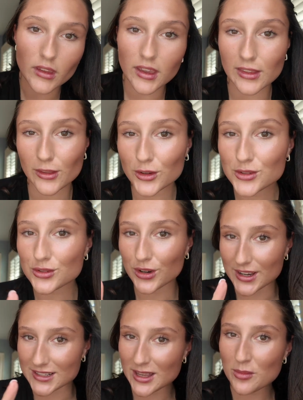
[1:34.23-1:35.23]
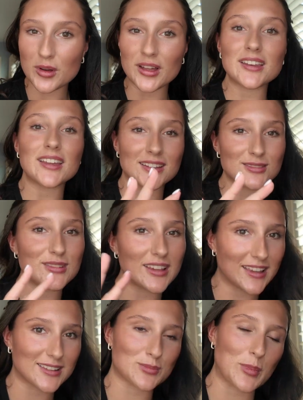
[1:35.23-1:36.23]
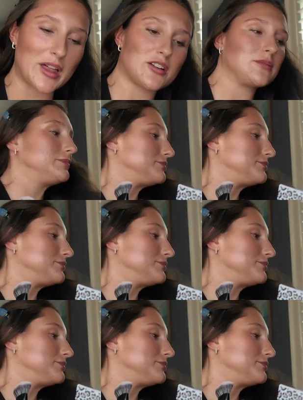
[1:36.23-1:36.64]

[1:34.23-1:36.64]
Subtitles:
It looks crazy, but it gets better.